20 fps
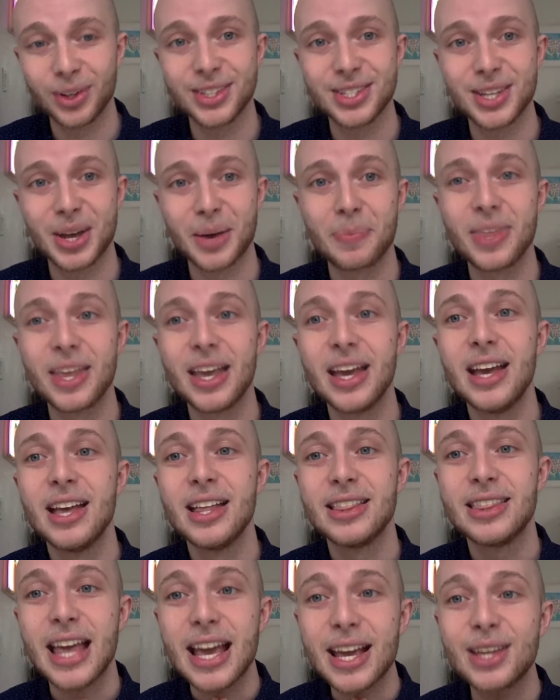So,
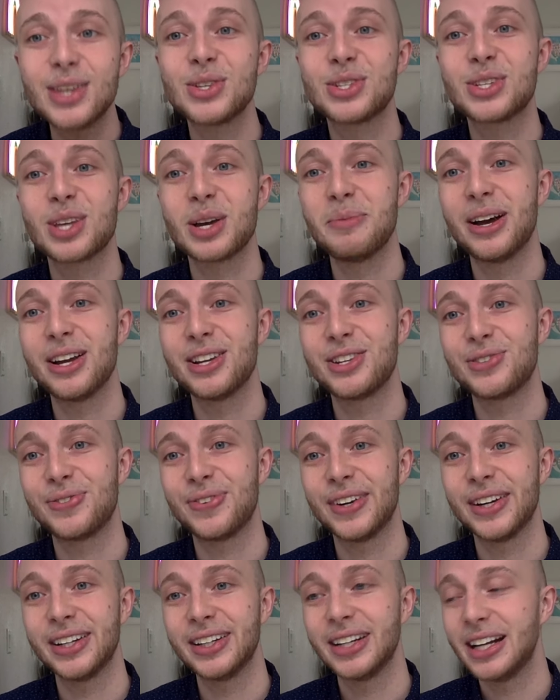thank you so much
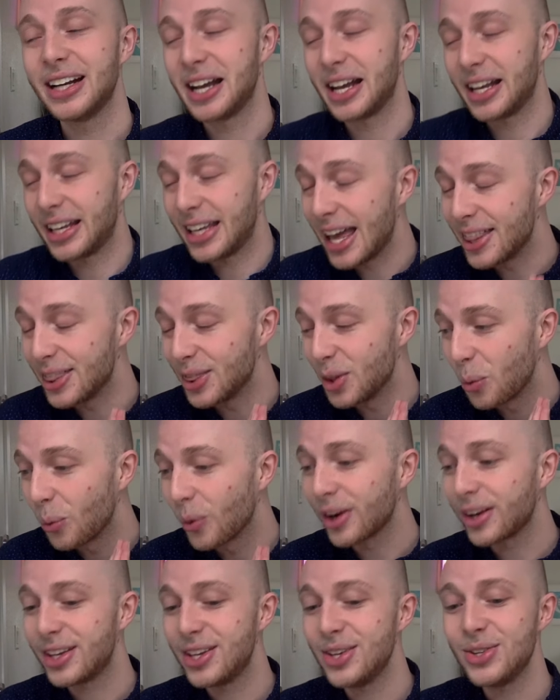for again the
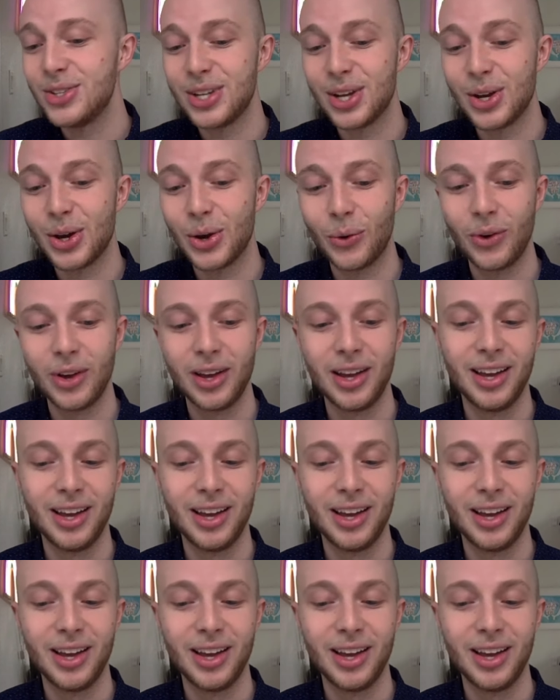work you do.